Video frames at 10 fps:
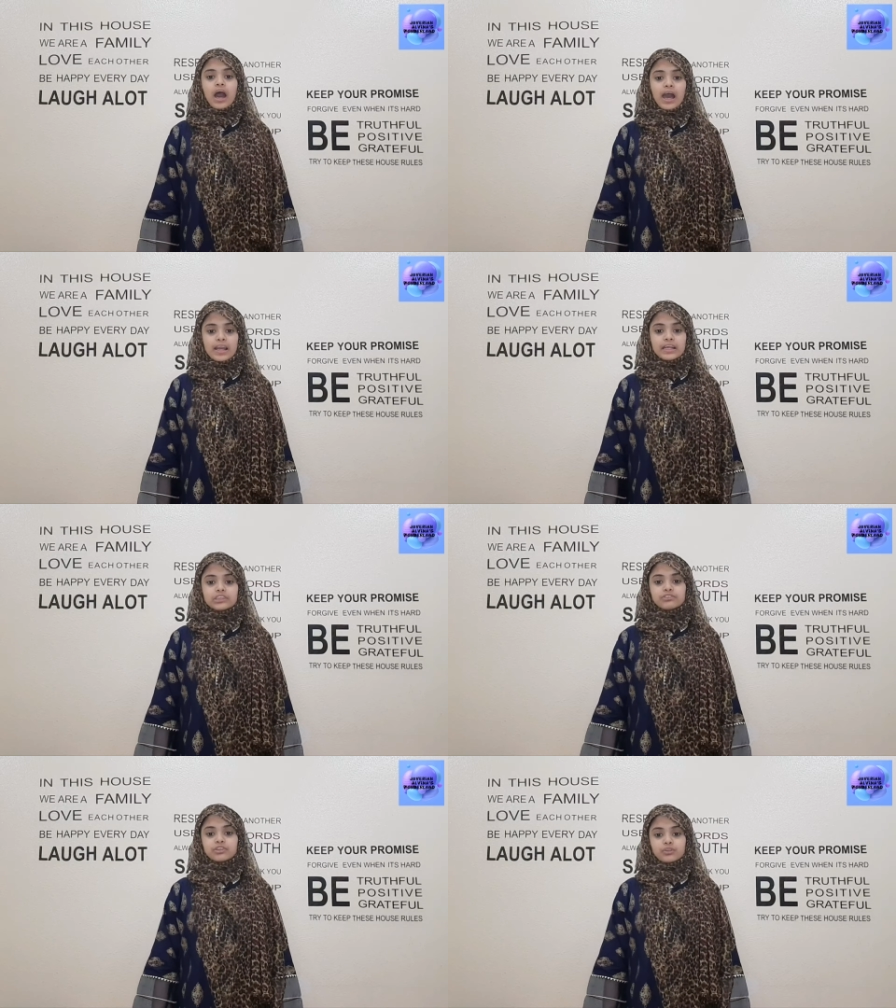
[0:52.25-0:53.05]

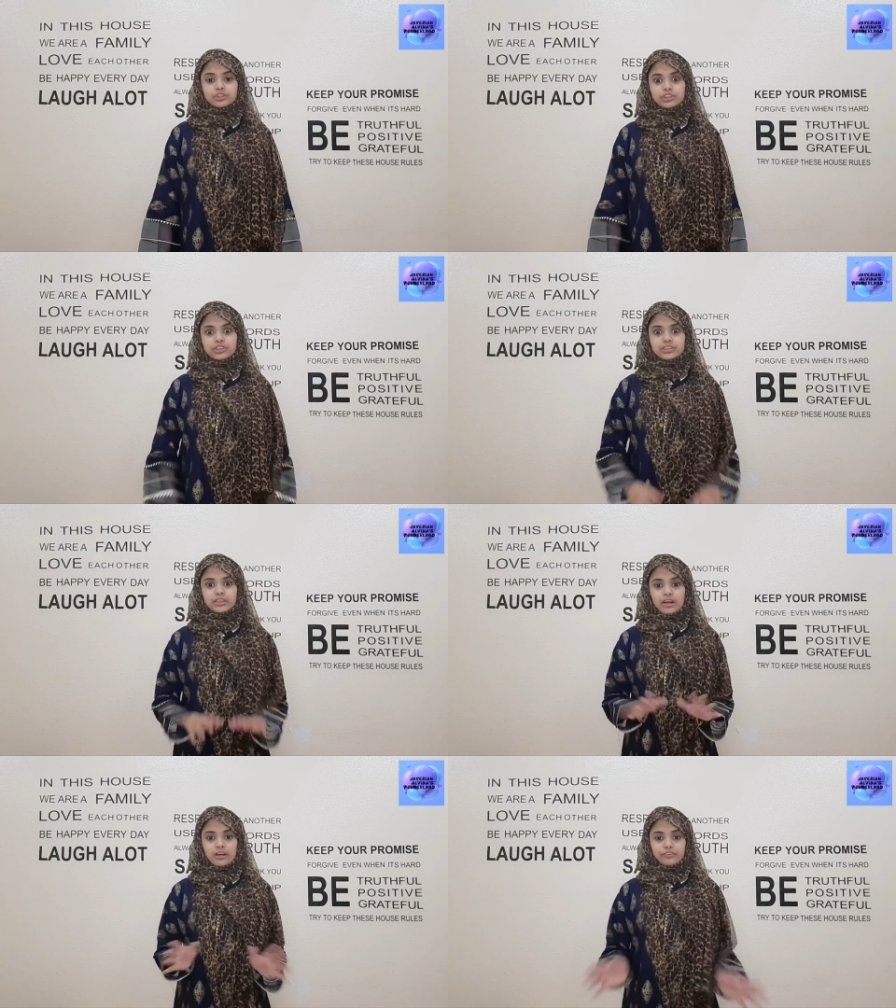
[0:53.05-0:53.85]
Islands with oceans
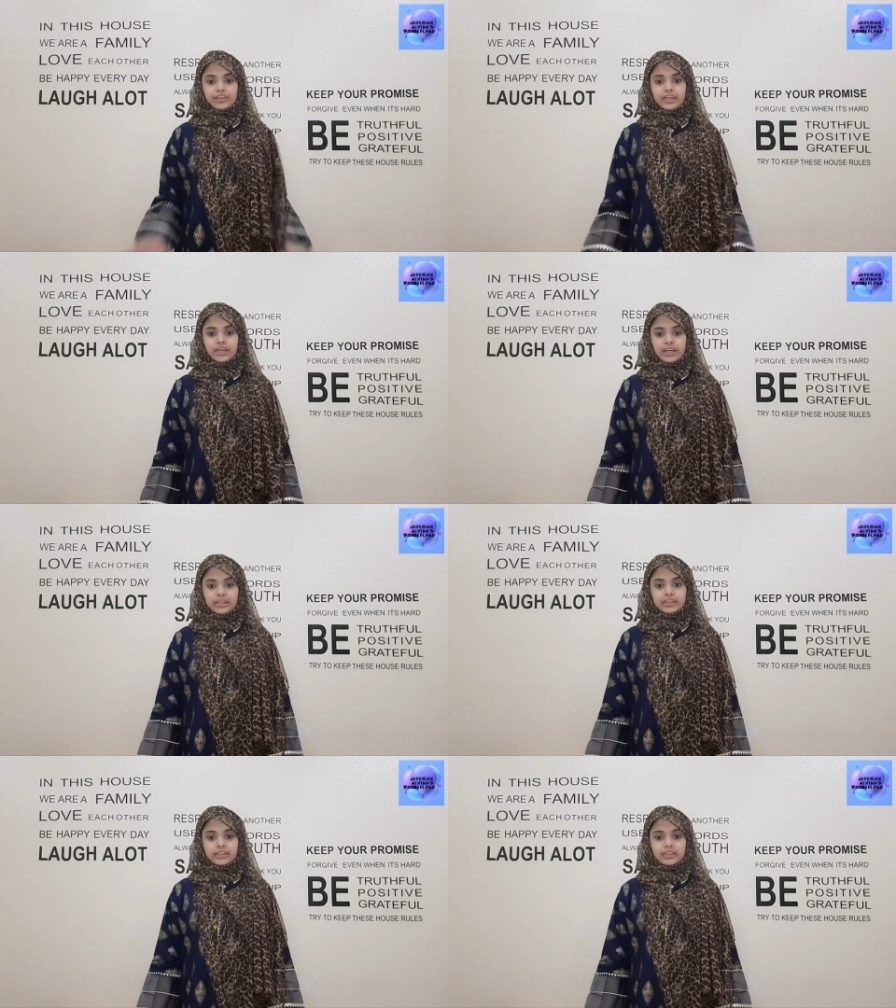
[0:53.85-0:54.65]
surrounding
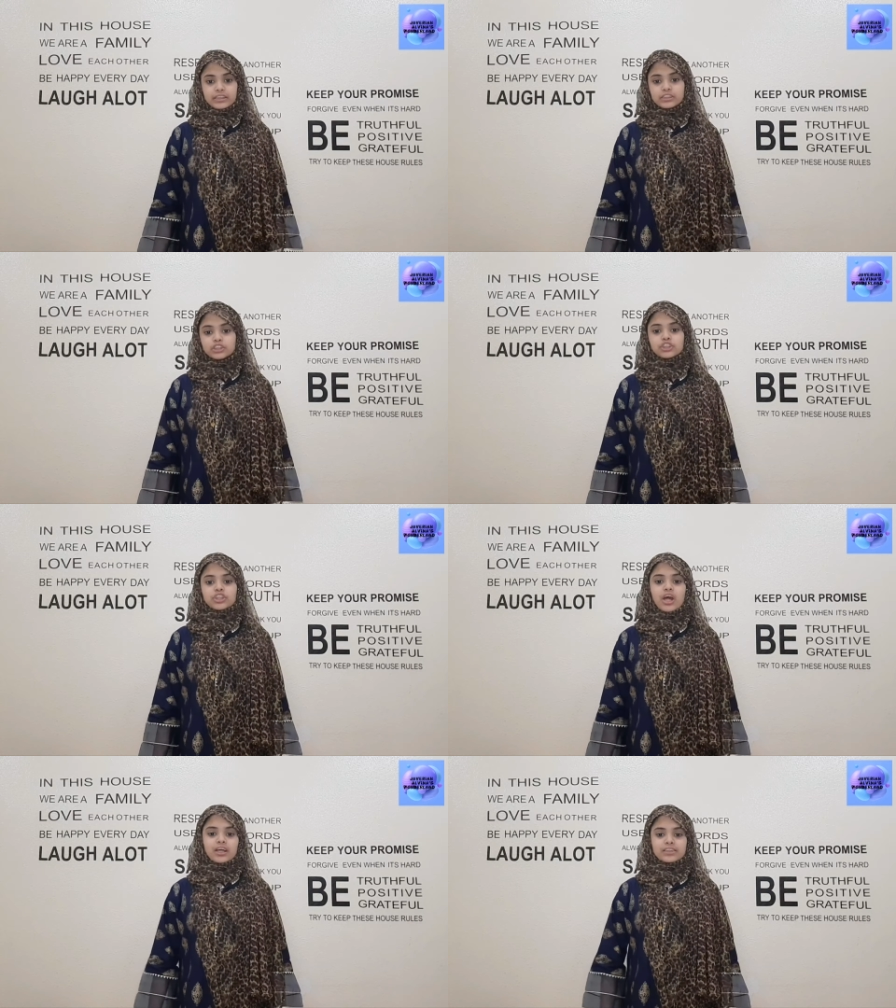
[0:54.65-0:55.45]
it,
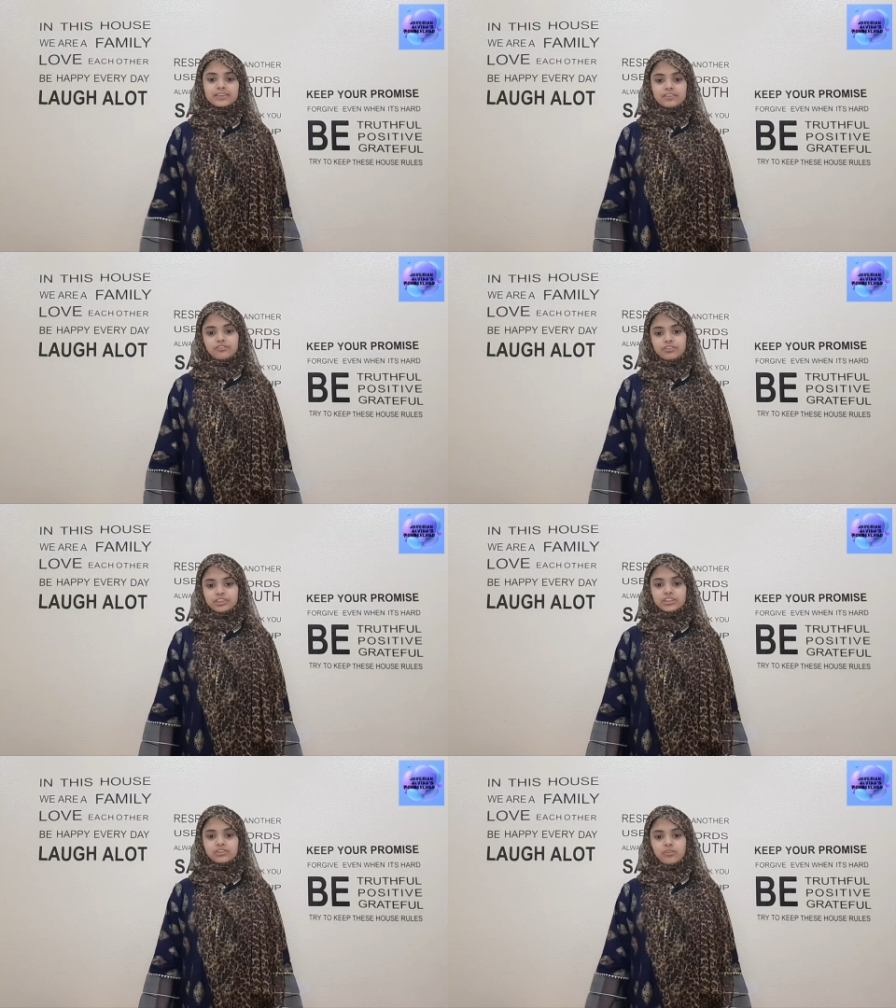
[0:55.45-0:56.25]
sharks and
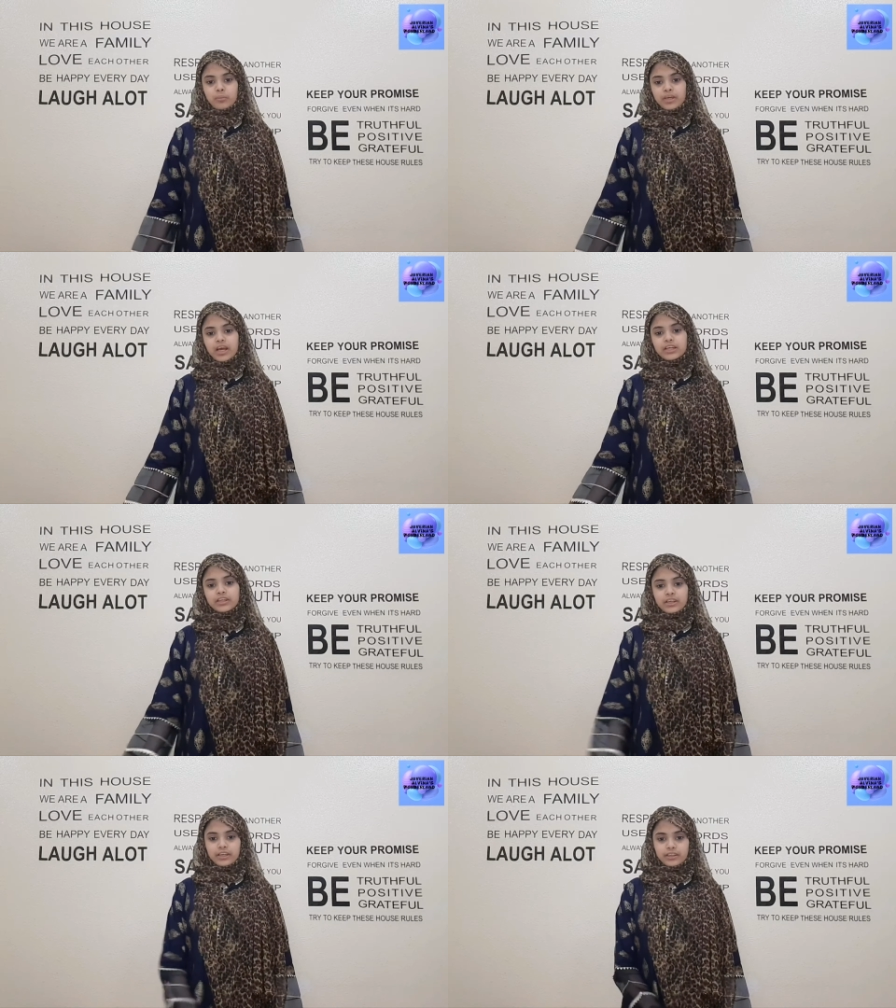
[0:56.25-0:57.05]
fishes swimming
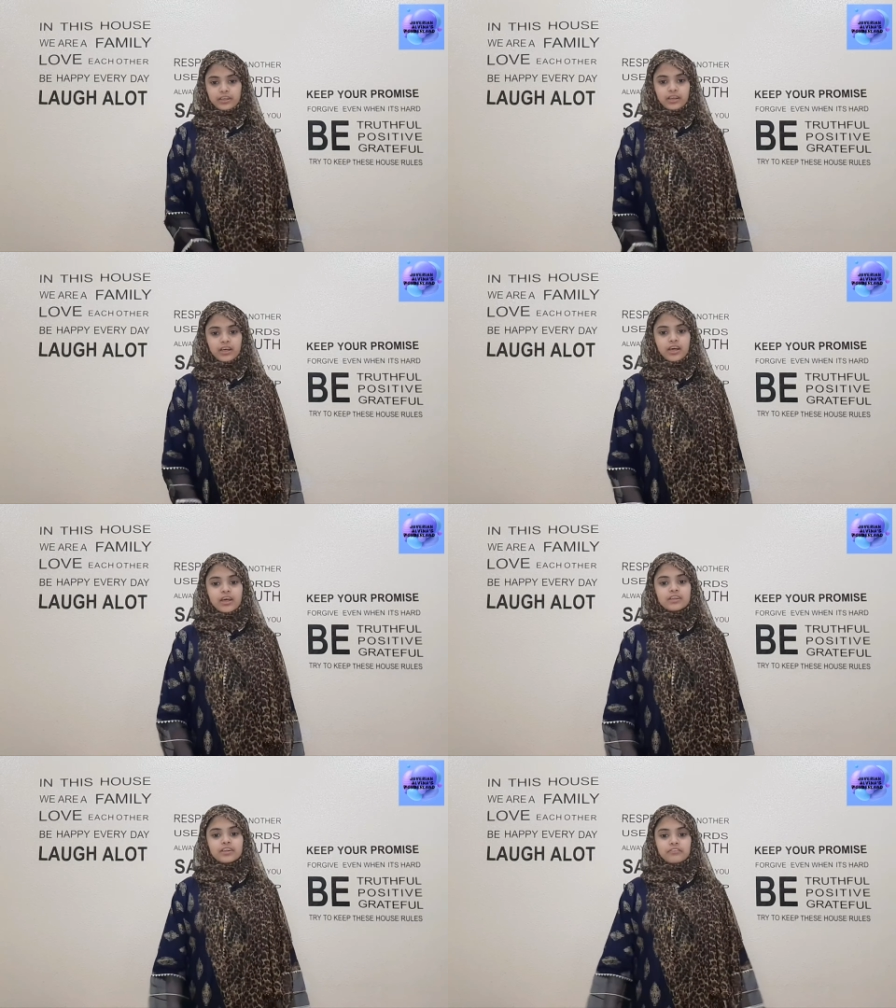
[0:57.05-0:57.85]
under it.
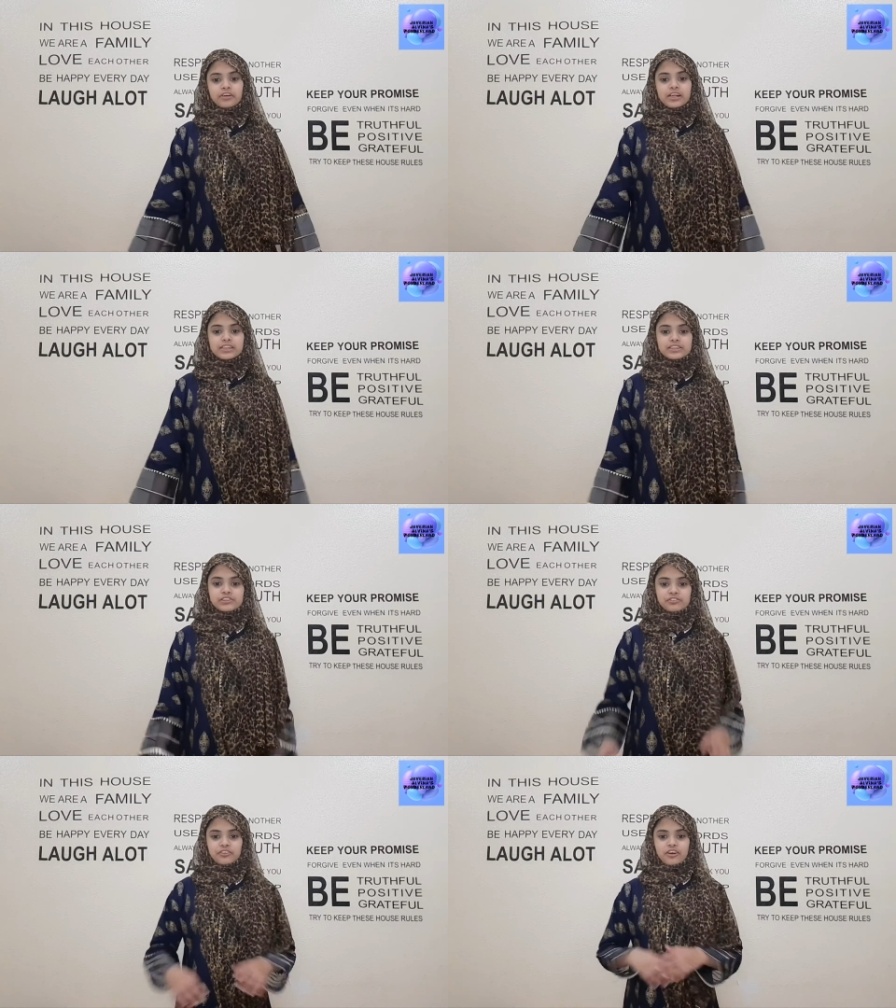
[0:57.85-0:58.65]
The world
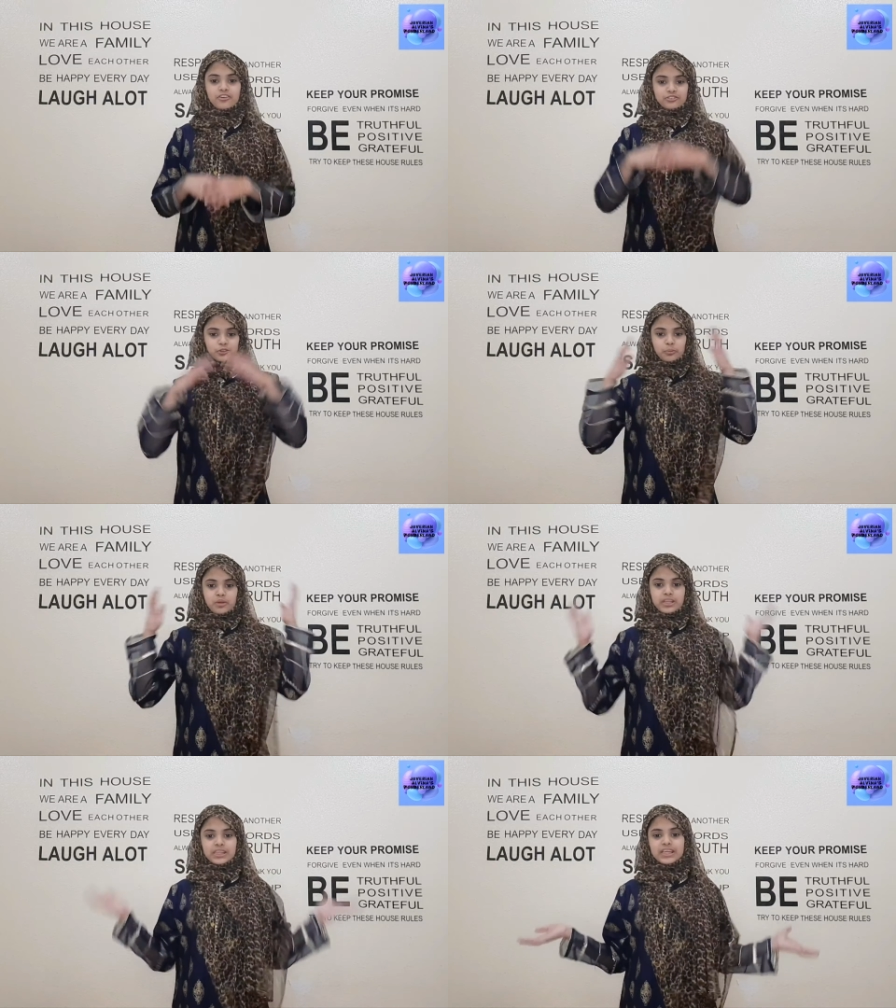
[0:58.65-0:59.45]
is full of so
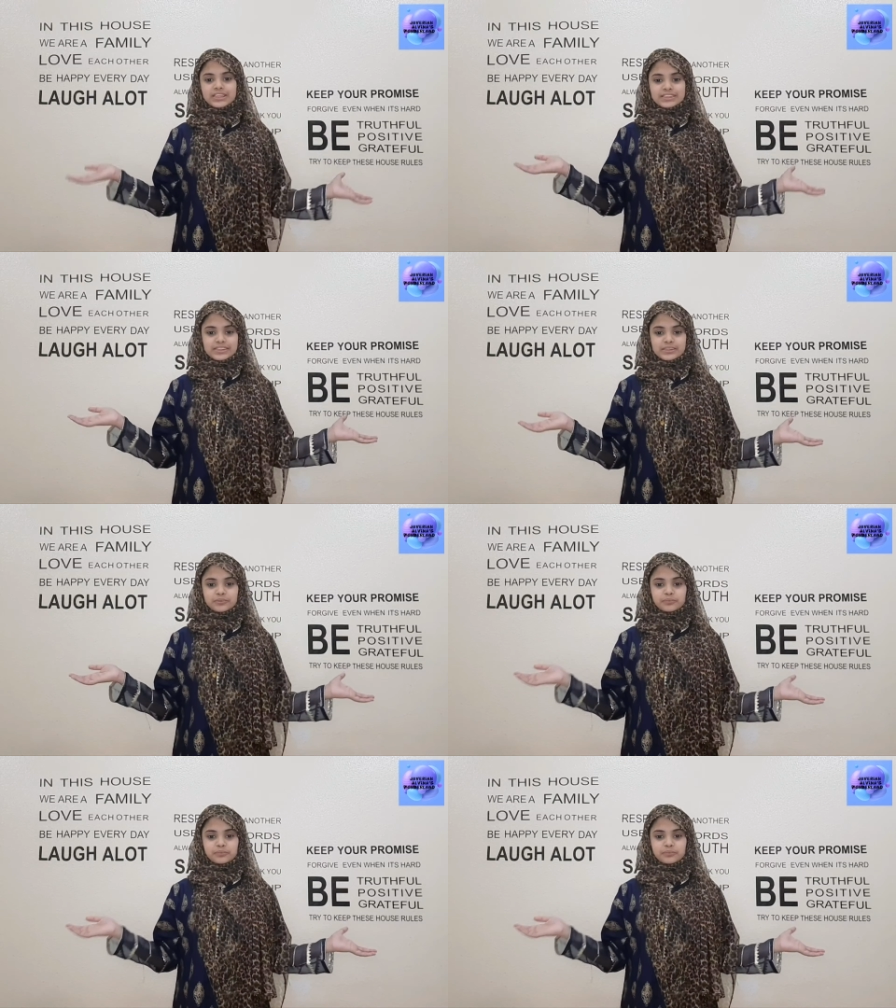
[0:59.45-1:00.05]
many things.